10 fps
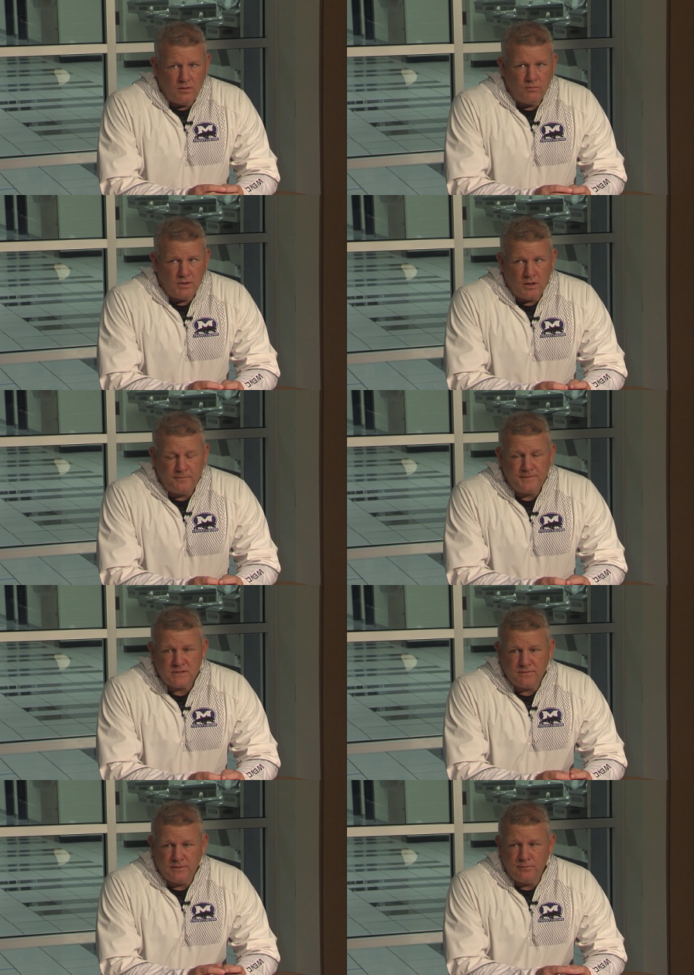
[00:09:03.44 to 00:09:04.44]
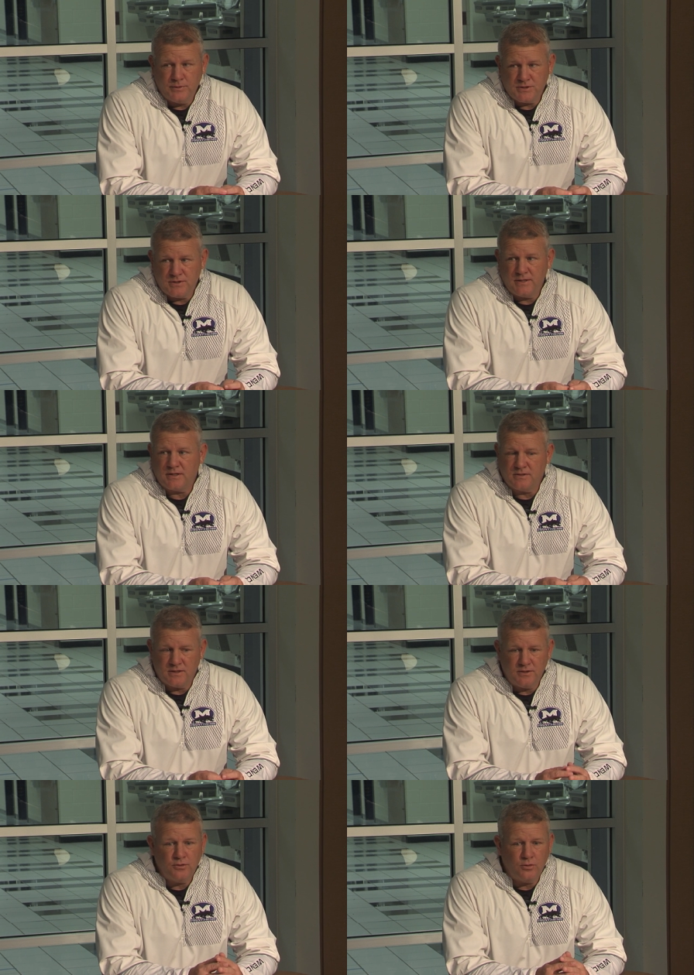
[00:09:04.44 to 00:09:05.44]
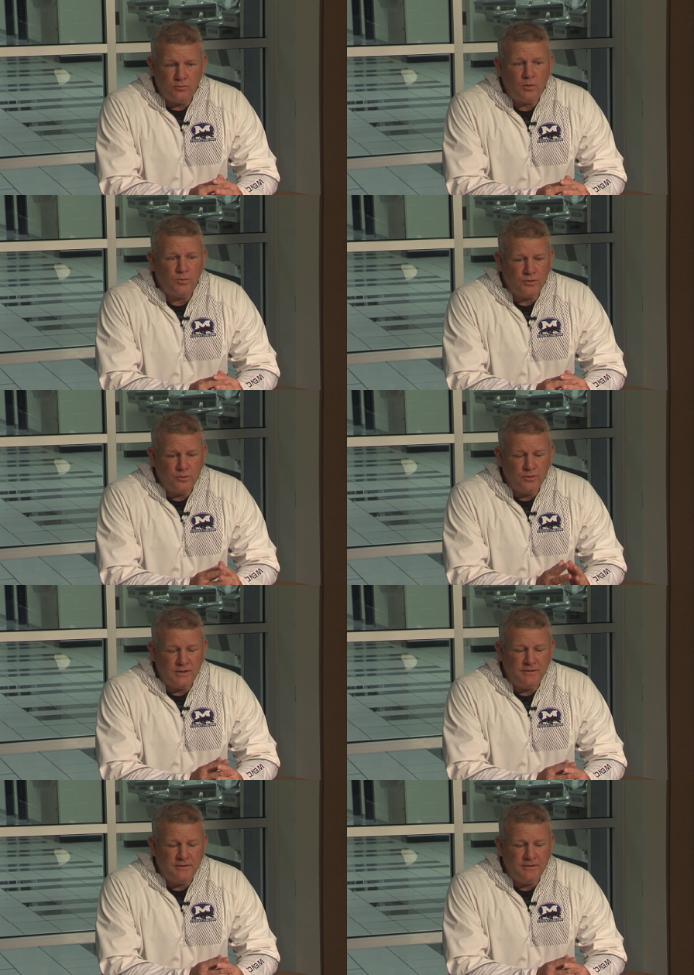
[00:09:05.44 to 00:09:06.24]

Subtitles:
Offensively, we just need to continue doing what we're doing.